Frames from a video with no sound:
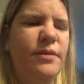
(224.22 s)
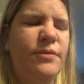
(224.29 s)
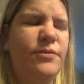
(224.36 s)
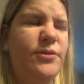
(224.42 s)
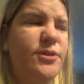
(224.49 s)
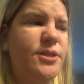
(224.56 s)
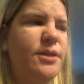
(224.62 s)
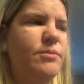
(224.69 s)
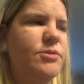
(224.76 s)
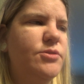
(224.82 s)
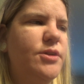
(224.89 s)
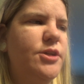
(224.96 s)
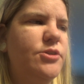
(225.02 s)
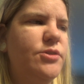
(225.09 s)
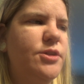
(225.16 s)
for some
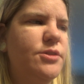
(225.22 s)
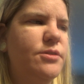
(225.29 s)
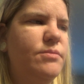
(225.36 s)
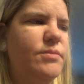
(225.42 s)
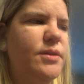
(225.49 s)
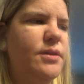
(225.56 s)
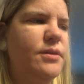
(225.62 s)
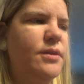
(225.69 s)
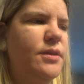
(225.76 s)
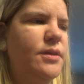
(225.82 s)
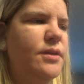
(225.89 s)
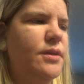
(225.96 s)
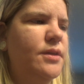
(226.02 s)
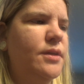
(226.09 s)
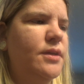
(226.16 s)
strange reason, but
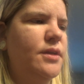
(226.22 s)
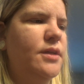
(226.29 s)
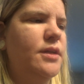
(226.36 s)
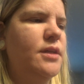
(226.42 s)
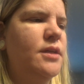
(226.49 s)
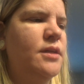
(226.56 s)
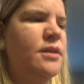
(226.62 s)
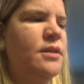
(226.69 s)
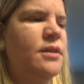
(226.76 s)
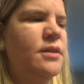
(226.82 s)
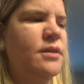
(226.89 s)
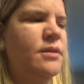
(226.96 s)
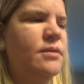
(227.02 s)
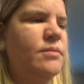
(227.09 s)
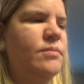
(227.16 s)
in
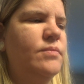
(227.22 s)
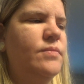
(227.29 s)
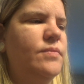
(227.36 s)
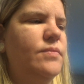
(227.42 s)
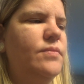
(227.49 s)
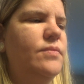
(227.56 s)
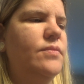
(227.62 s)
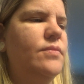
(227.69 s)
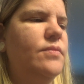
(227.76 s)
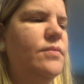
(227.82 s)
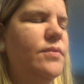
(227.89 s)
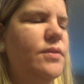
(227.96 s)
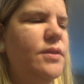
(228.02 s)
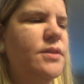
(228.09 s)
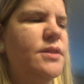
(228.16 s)
um,
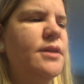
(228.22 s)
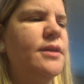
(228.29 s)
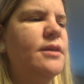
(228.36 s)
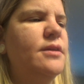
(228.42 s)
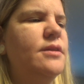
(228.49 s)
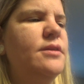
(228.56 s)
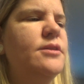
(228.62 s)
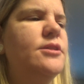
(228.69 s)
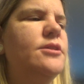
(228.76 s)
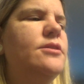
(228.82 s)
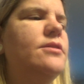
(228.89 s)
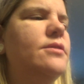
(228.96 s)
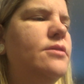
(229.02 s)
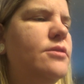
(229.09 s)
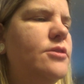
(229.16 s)
the second